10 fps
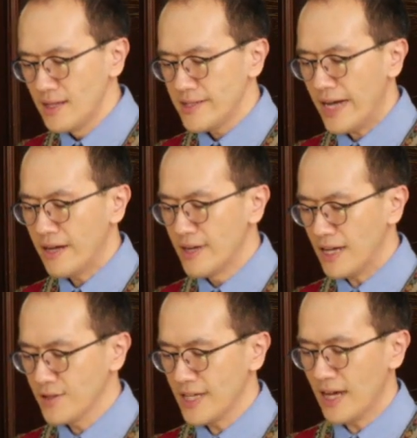I would like
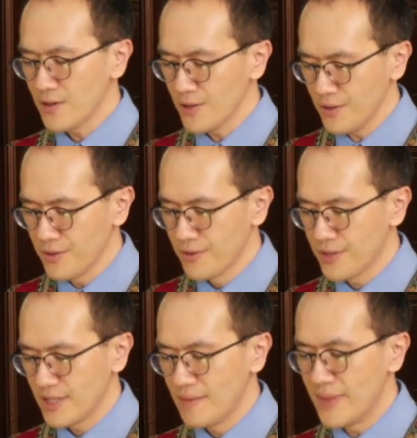to
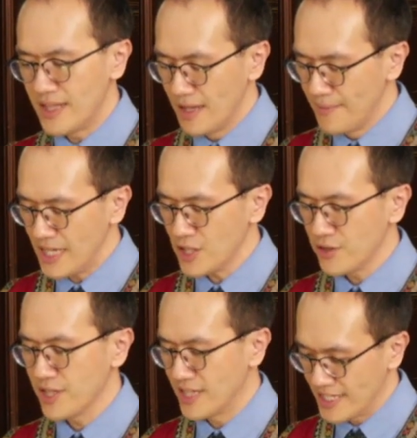conclude the
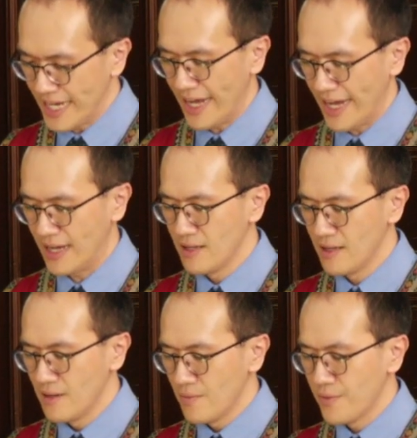message today
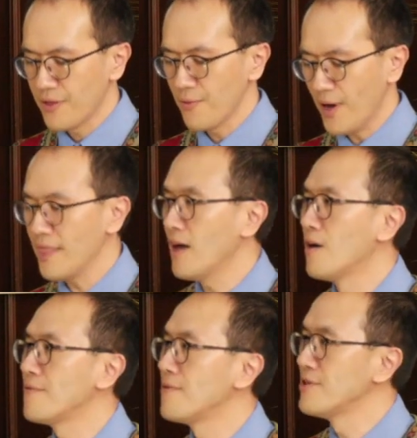with one
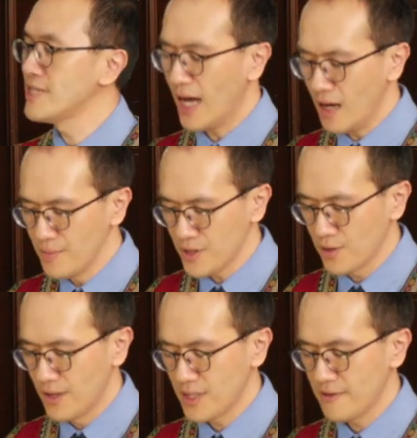of Louis Armstrong's